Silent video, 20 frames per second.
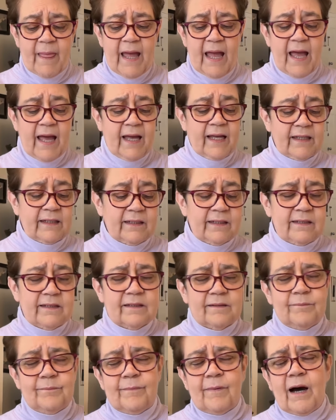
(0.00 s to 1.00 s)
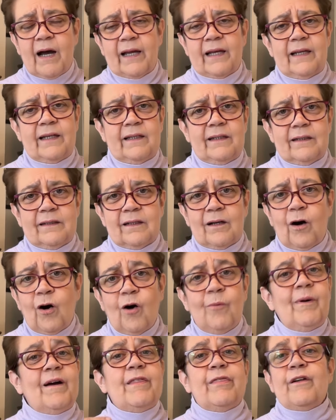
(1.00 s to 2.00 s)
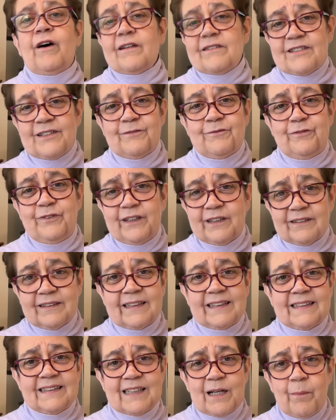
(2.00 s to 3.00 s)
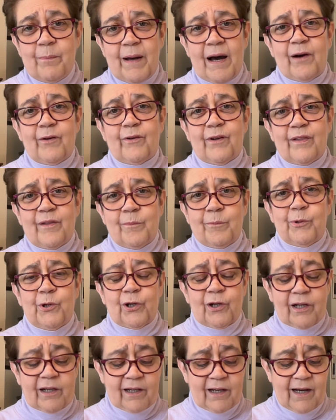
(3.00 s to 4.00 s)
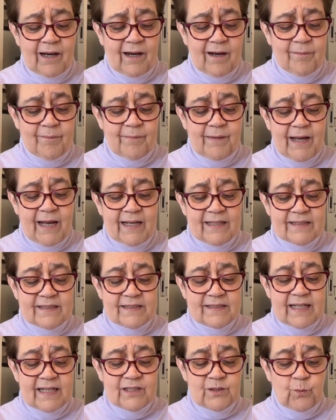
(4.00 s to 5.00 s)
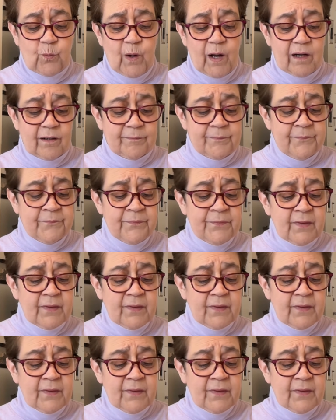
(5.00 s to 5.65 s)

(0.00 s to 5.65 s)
and all my thoughts and feelings about the book as well.